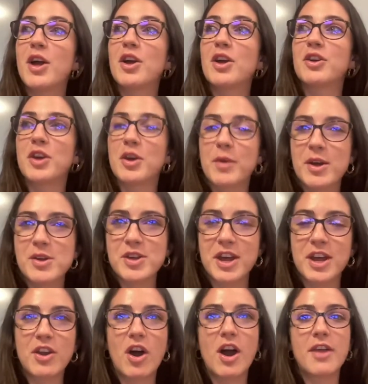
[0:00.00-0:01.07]
Good
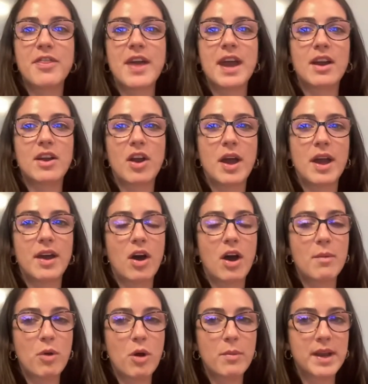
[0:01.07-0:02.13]
question. I think like I
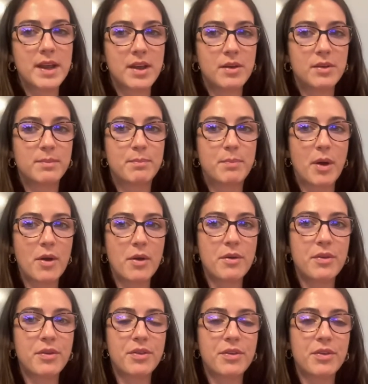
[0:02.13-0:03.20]
probably use
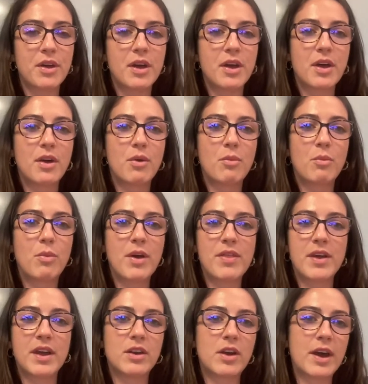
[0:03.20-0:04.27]
both
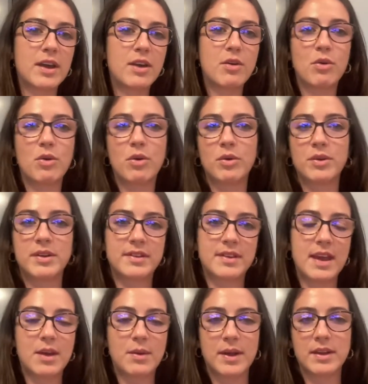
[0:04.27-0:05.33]
within like your
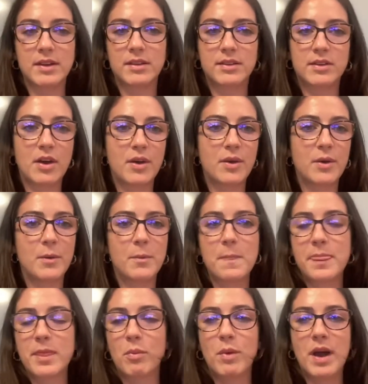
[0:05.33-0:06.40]
sequence. So
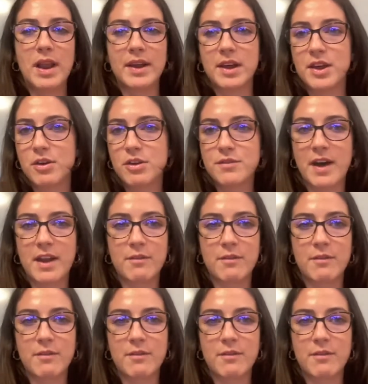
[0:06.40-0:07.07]
we're like a huge fan of